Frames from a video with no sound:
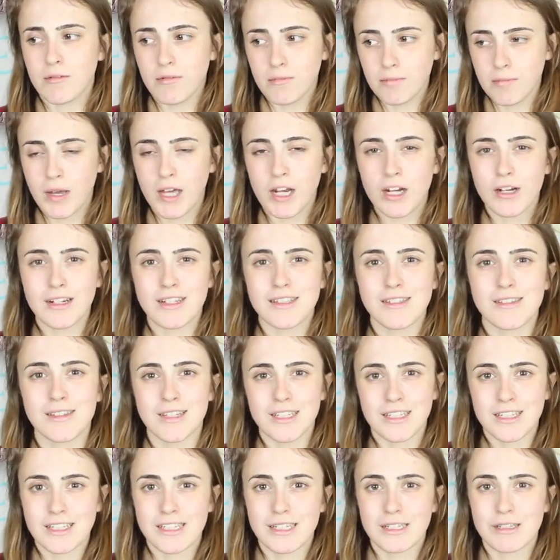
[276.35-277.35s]
better
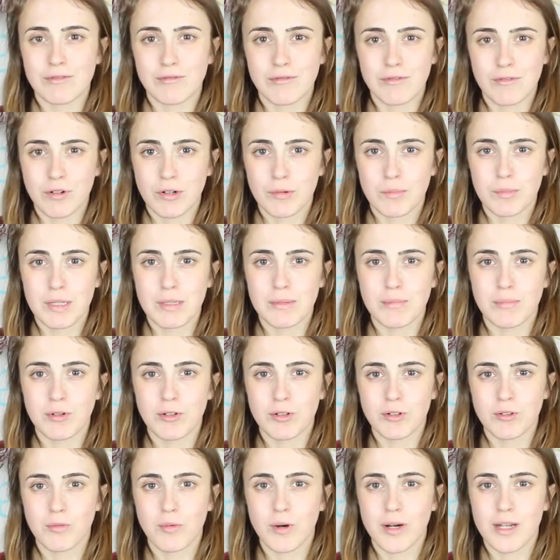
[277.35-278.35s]
incentive for
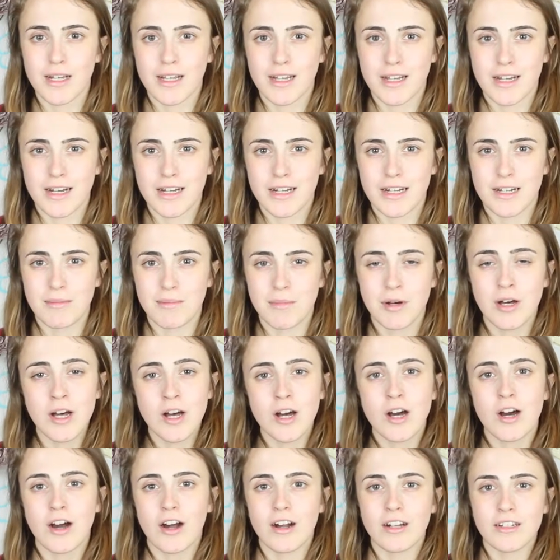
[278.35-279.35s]
people to want to come
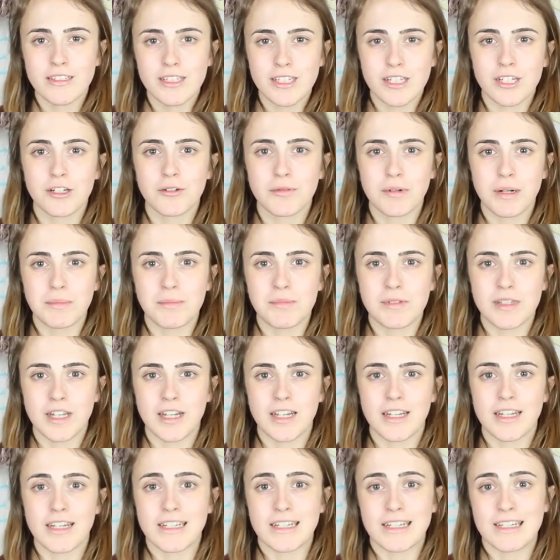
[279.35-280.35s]
onto your
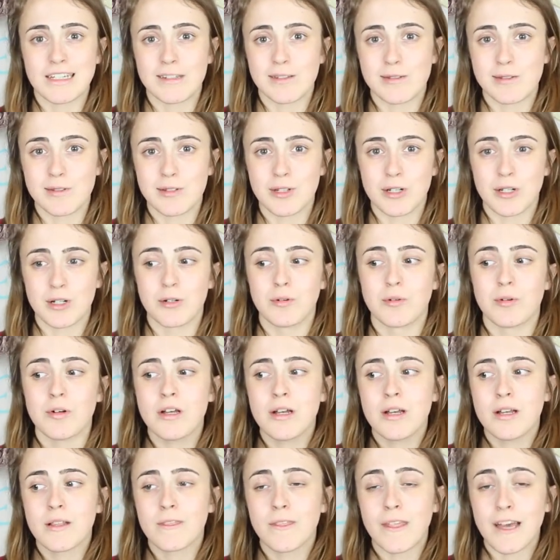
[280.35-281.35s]
website and so
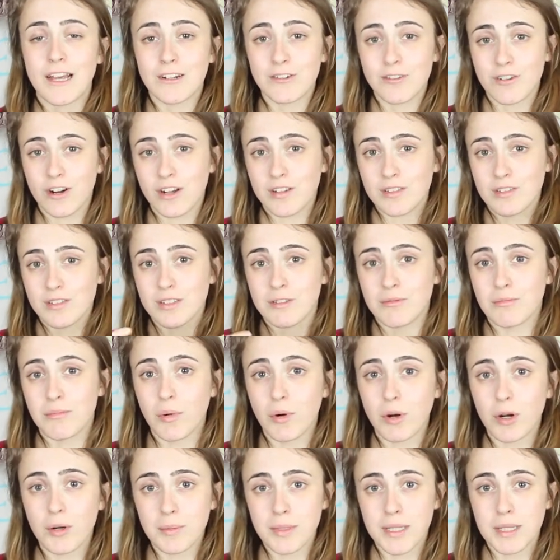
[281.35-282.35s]
that draws in
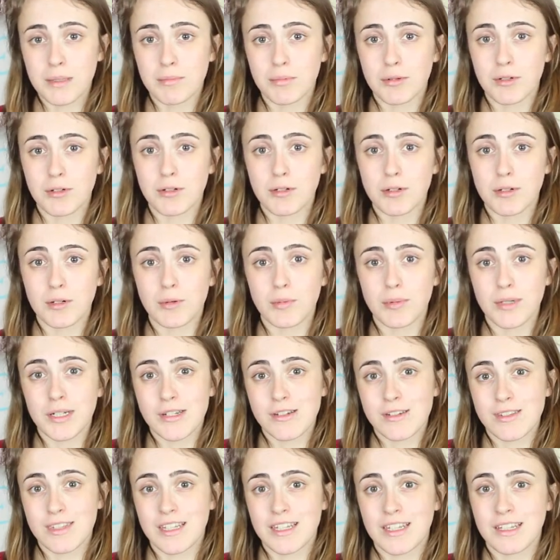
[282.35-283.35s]
more people,
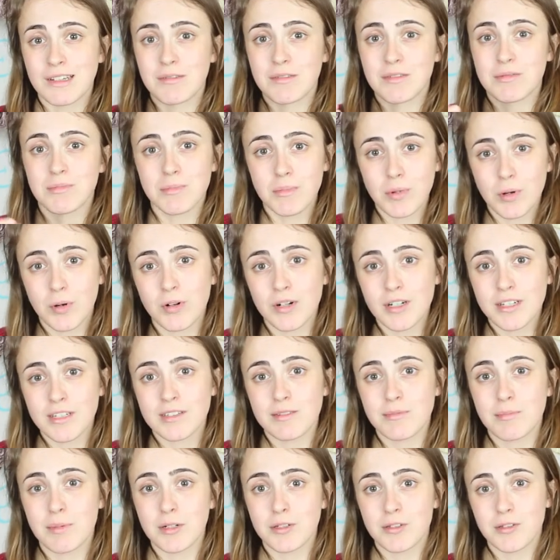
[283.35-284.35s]
which then gives more
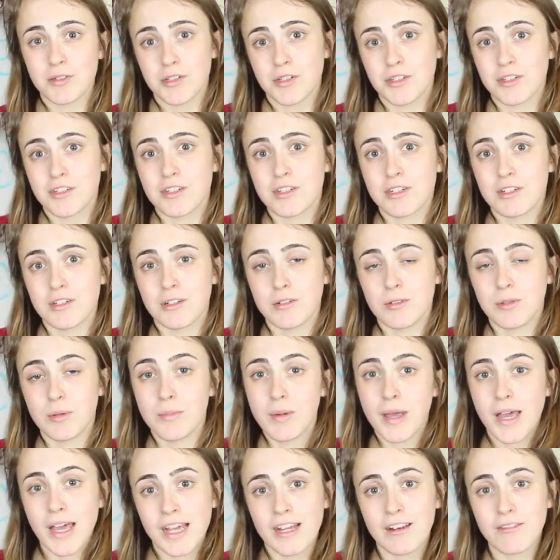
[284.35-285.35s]
exposure to the
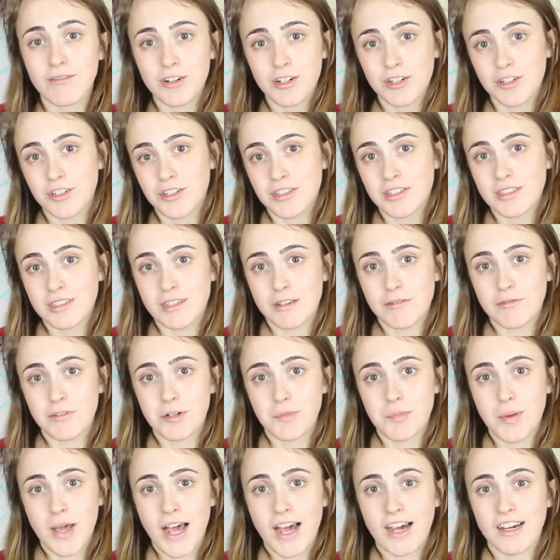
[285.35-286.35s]
paid versions of
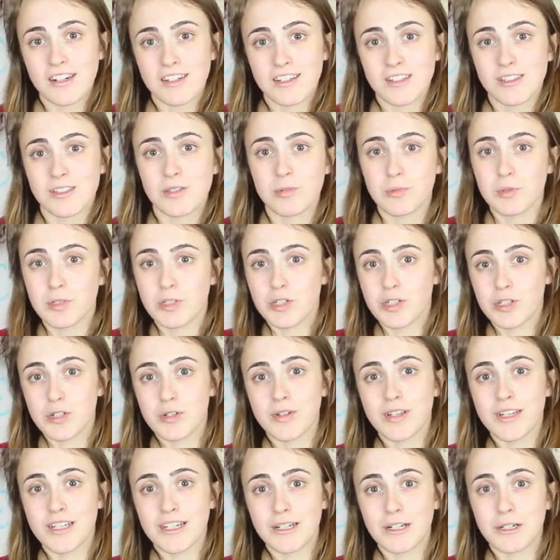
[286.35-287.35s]
your patterns, which you
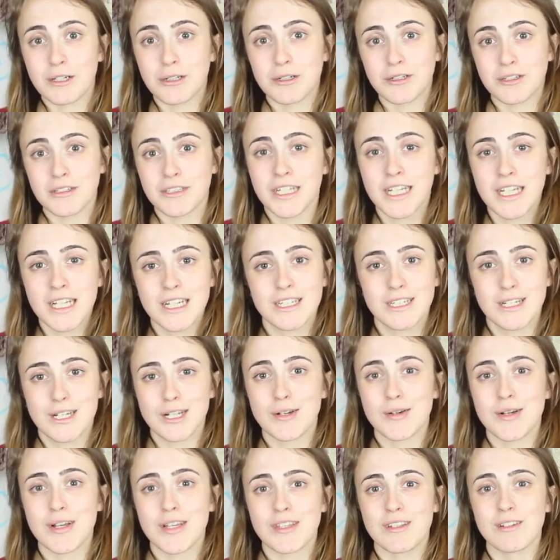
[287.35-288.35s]
can include a link
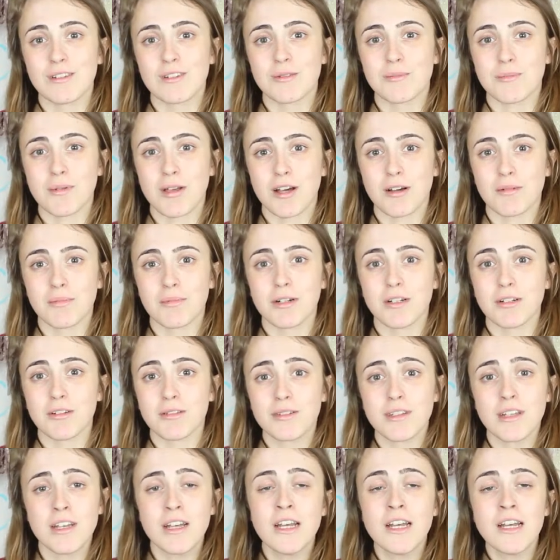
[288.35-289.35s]
to in those blog
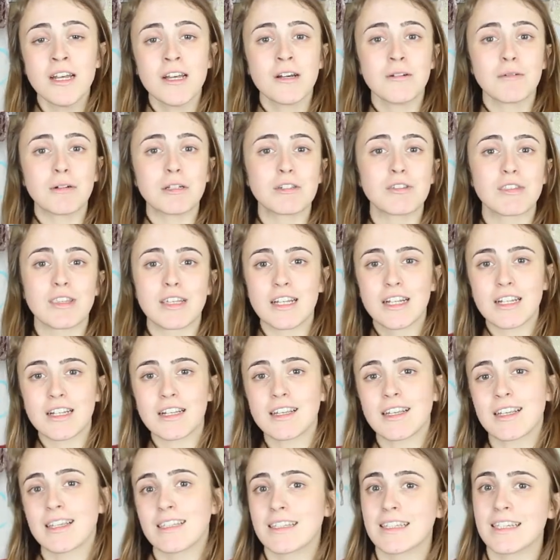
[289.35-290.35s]
posts, which
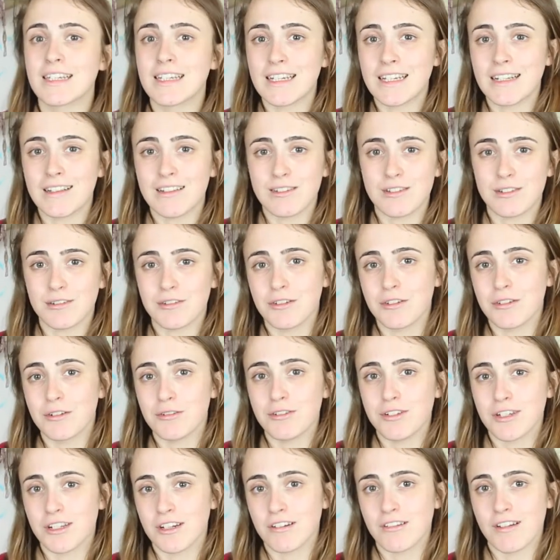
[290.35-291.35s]
then can lead to
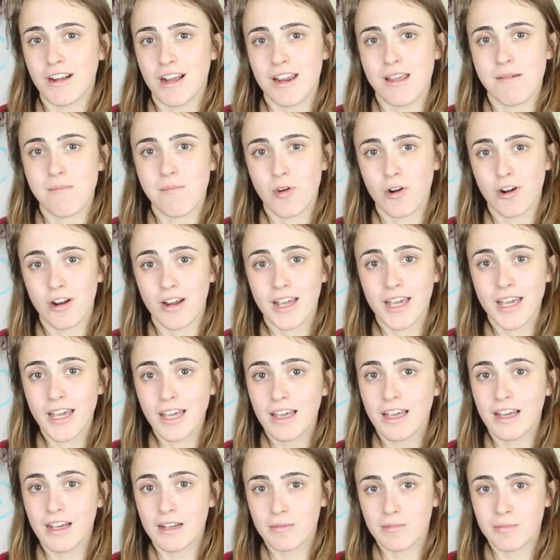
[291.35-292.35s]
you generating more
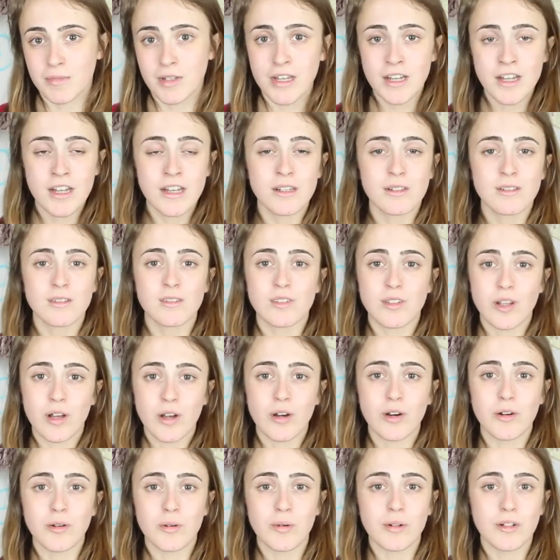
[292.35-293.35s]
income.
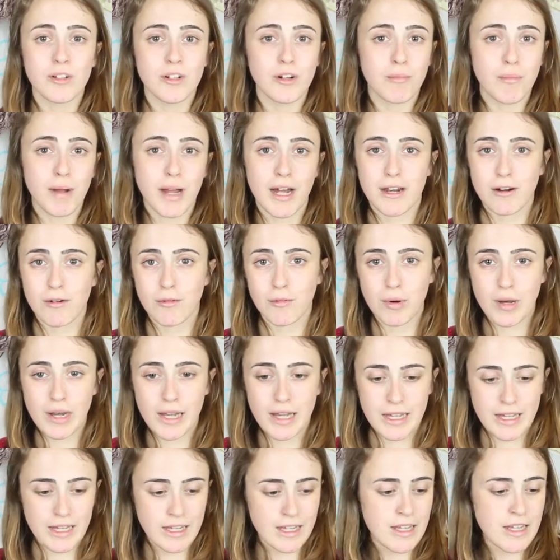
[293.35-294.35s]
So, no matter
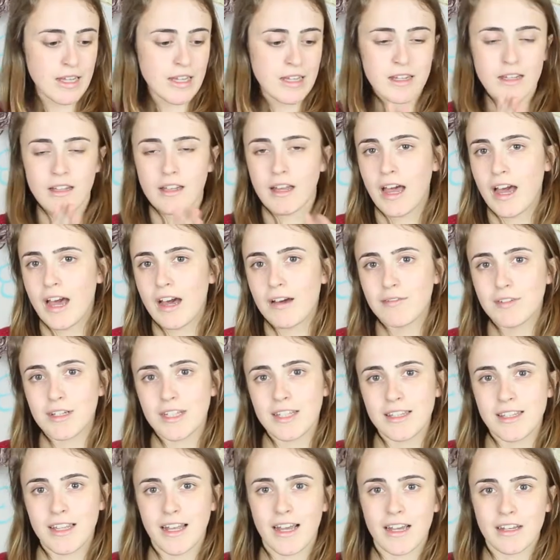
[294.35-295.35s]
what,
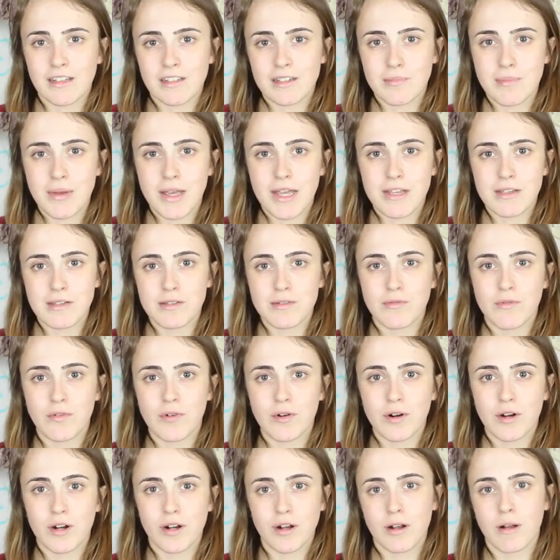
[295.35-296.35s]
having that space
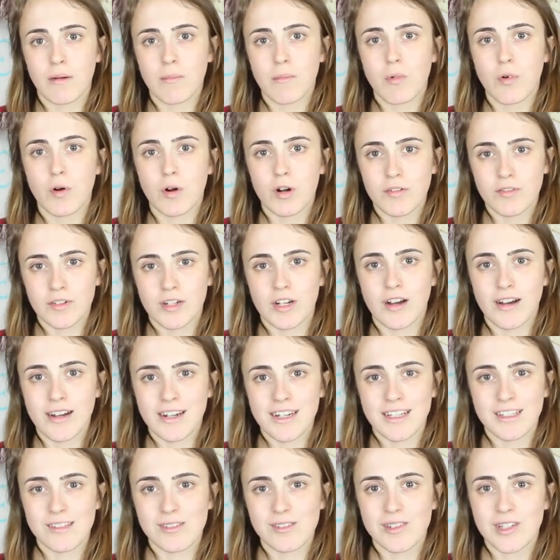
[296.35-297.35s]
for more of an
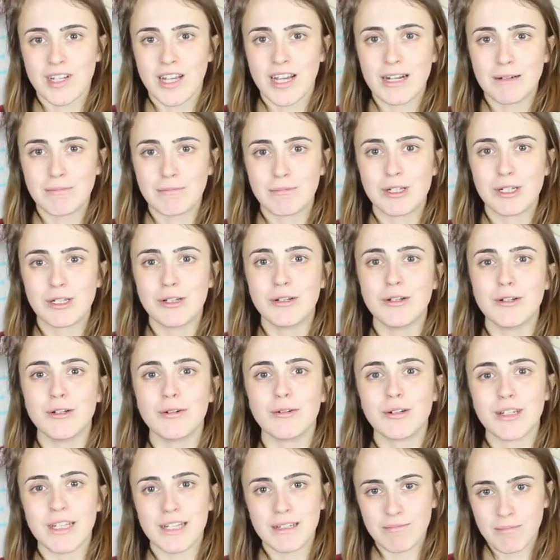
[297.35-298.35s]
audience to come
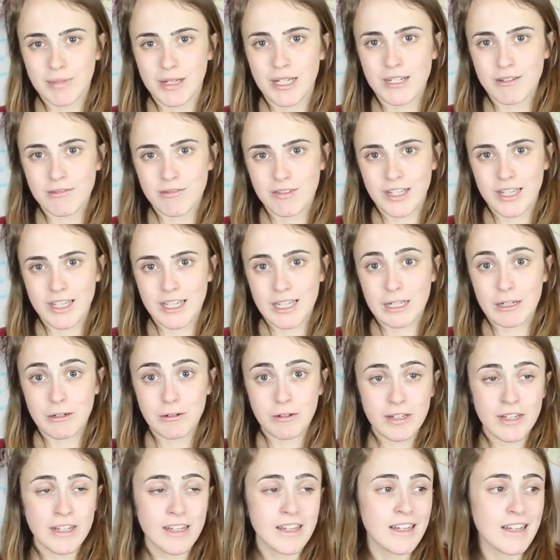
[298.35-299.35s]
to can benefit
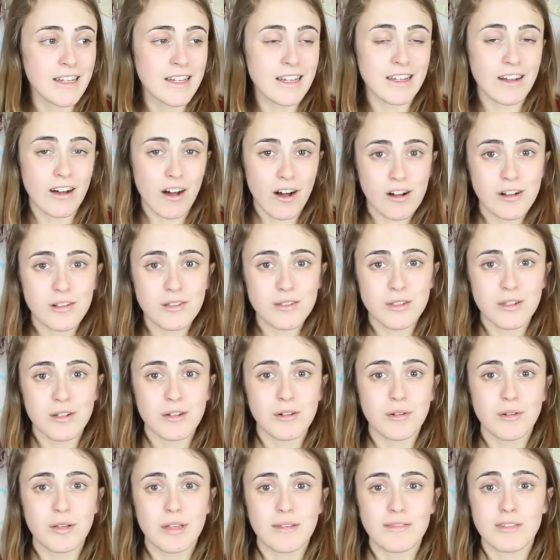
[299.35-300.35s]
you. It
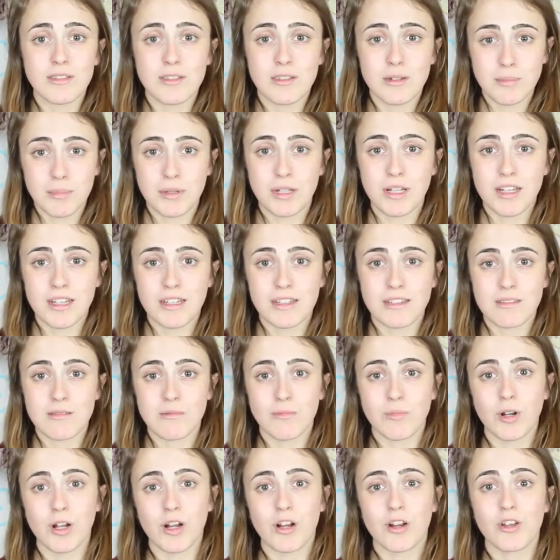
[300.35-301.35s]
also gives you the place
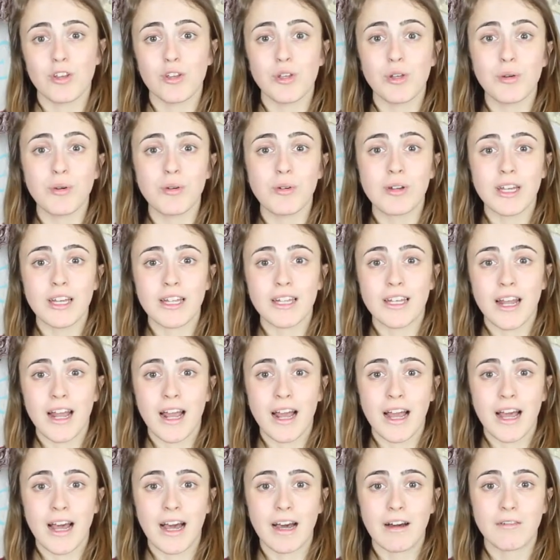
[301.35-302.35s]
where you can
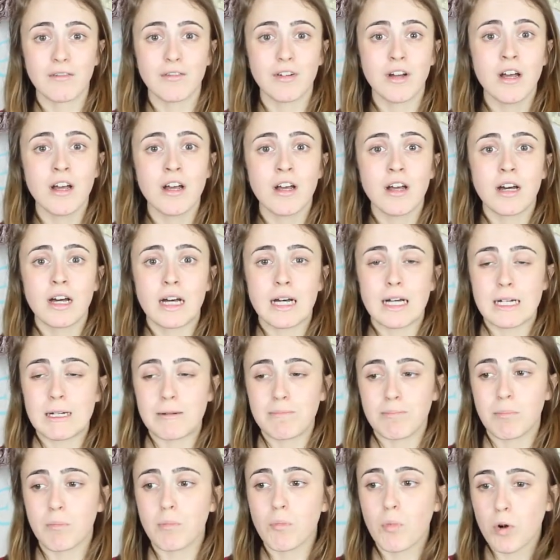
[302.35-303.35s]
have
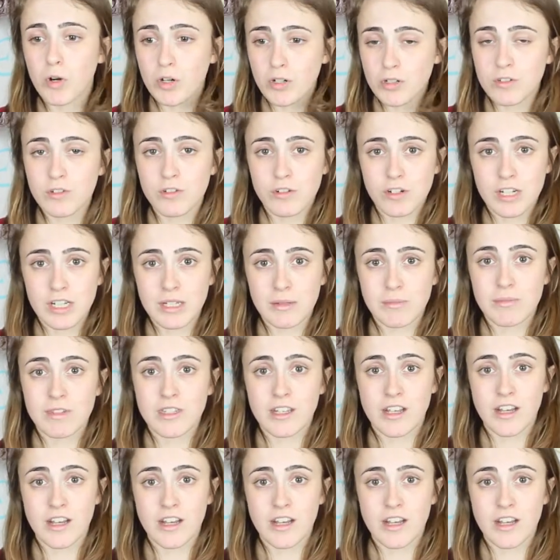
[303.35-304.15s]
um, more streams